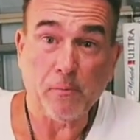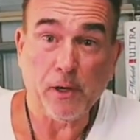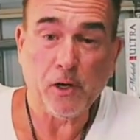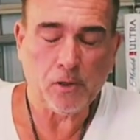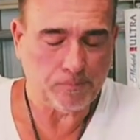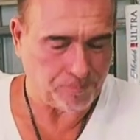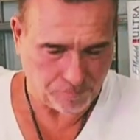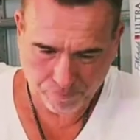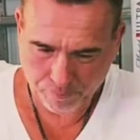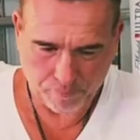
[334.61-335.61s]
beer,
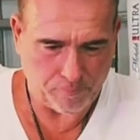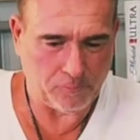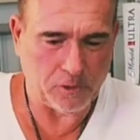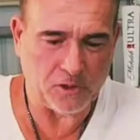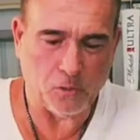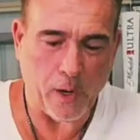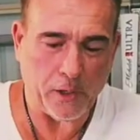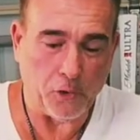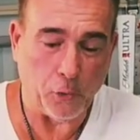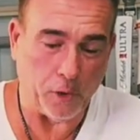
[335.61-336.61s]
this is the way to
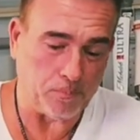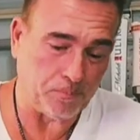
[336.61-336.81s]
do it.